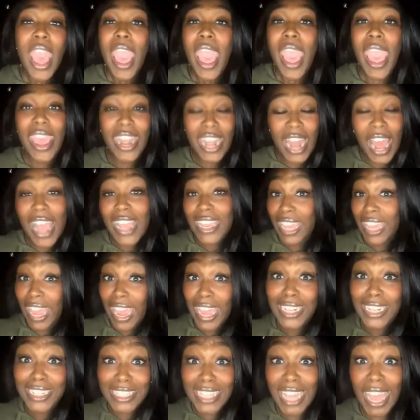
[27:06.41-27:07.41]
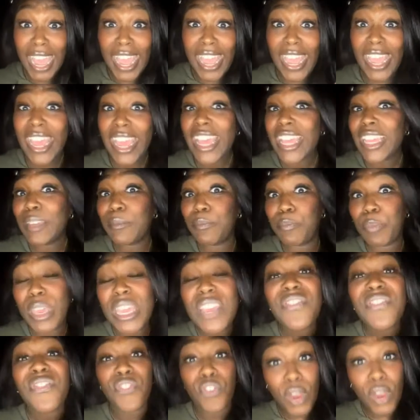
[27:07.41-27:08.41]
And I can say
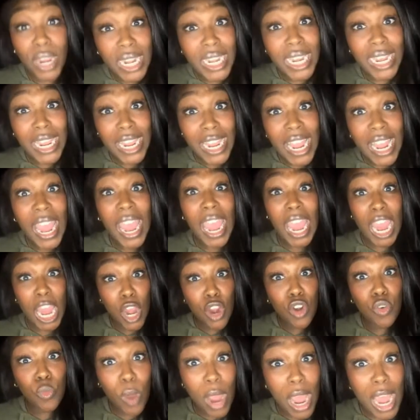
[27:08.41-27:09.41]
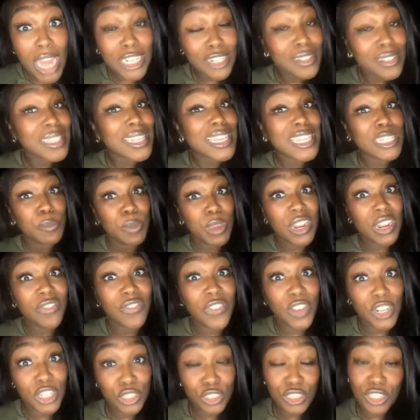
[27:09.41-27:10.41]
befriending Aaron Rodgers is
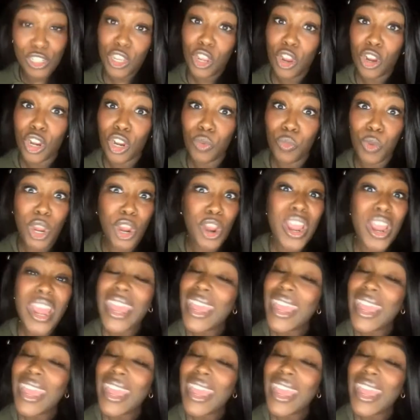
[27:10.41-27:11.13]
beneficial to your career.